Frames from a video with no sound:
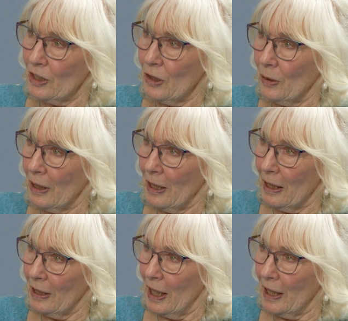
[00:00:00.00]
So
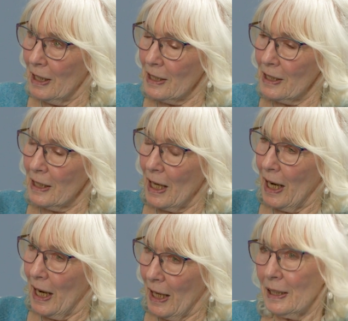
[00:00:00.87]
there isn't
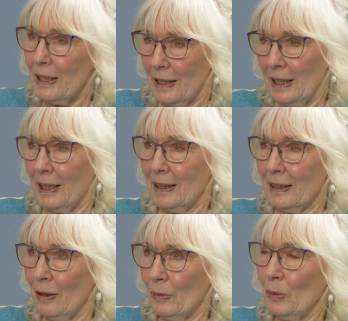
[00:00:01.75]

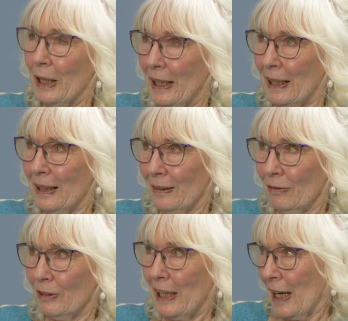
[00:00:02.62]
anything that we
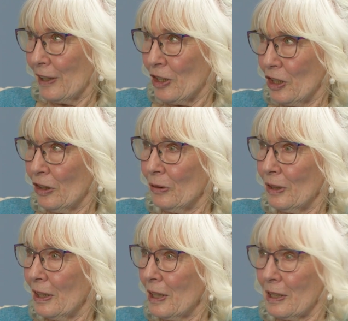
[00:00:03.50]
react to
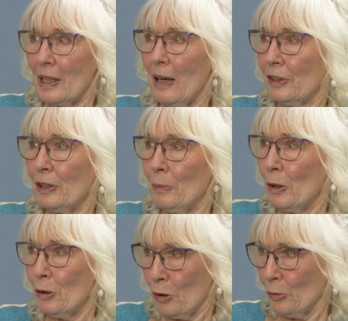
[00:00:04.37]
that doesn't an
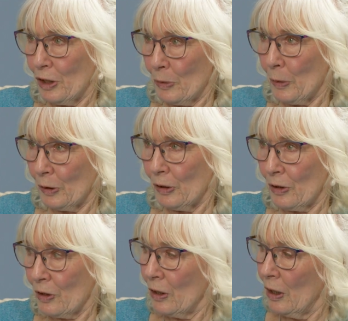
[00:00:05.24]
emotional
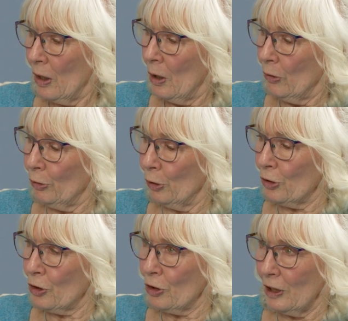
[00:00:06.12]
response.
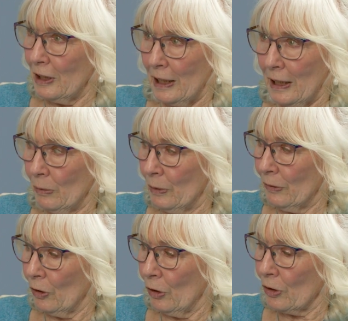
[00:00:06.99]
Fortunately,
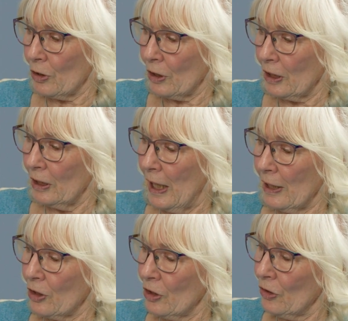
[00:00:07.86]
we've got
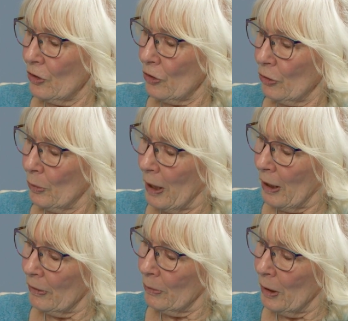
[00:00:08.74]
connections from
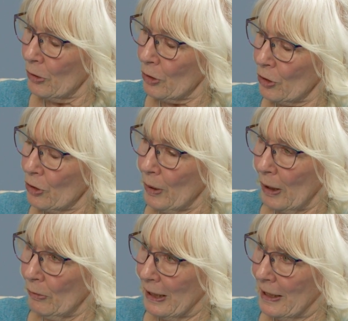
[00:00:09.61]
our emotions to
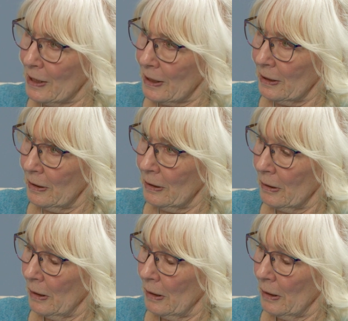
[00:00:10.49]
our reason,